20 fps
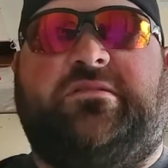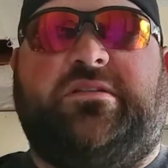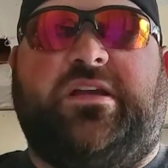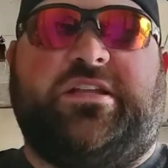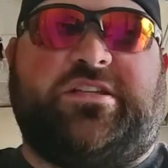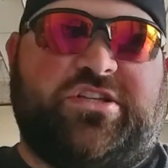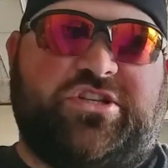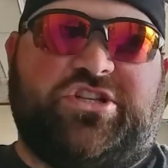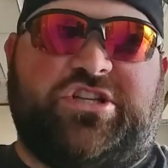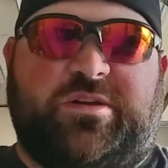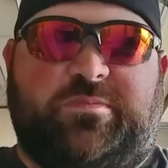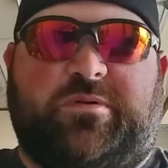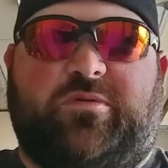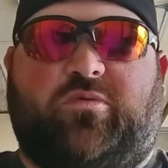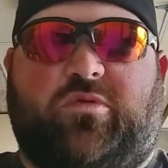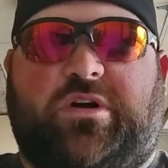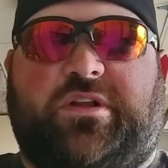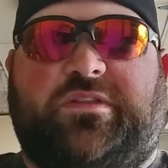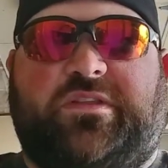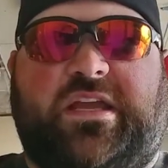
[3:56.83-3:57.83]
It's a cheapie
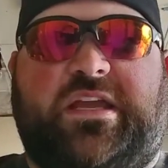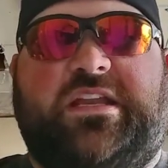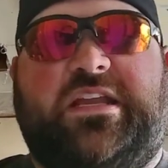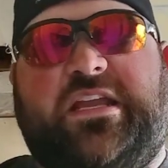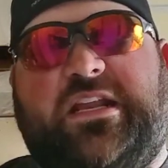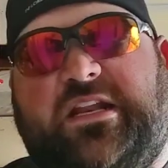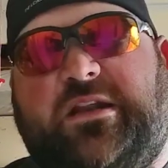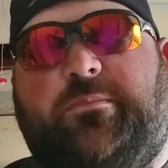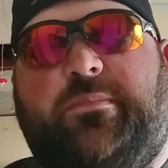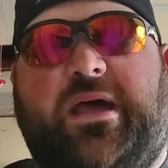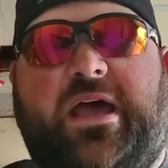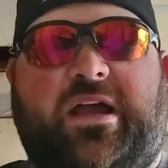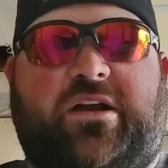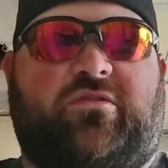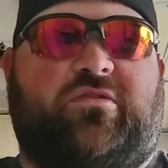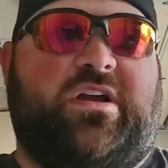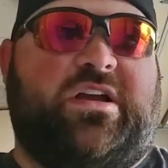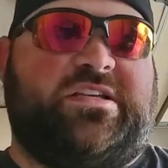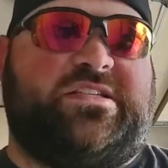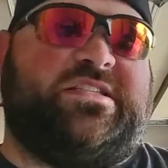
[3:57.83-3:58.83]
one. They needed a
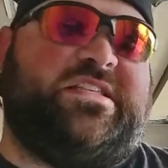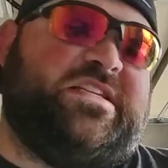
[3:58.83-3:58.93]
backrest.